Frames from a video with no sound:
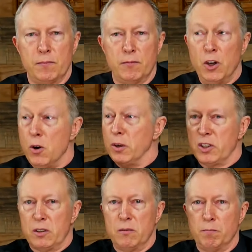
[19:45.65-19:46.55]

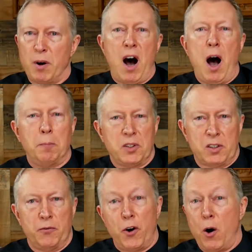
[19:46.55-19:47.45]
Nukes, bombs,
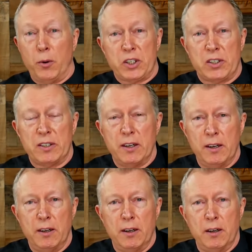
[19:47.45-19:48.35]
folks.
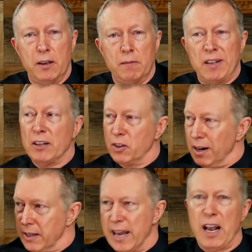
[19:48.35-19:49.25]
That's going
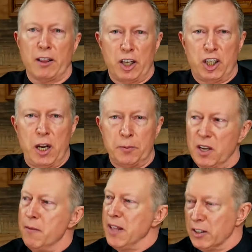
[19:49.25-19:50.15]
to take out the ships.
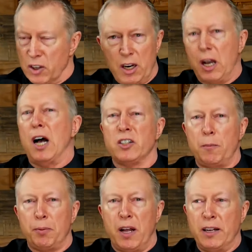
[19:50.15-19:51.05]
That's going to cause the
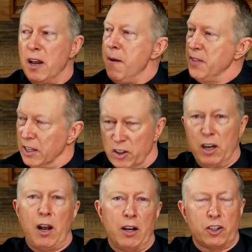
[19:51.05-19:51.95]
blood. That's going
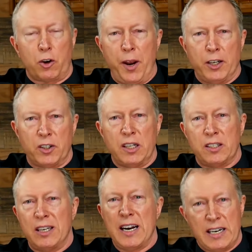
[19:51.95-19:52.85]
to cause the creatures in the
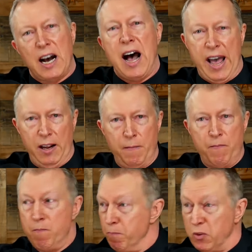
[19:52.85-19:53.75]
sea to die.
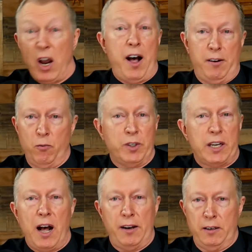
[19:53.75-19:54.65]
Done. We're
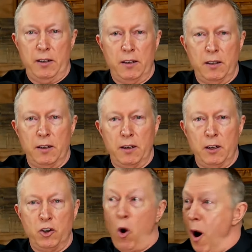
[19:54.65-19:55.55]
done.
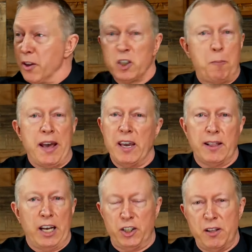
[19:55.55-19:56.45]
No other
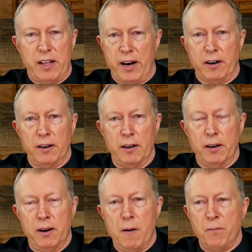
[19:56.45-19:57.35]
speculation there.
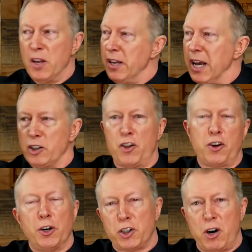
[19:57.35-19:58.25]
Then you got your
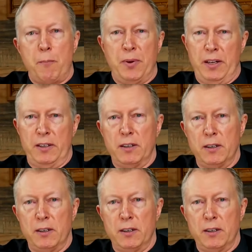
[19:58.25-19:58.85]
third trumpet.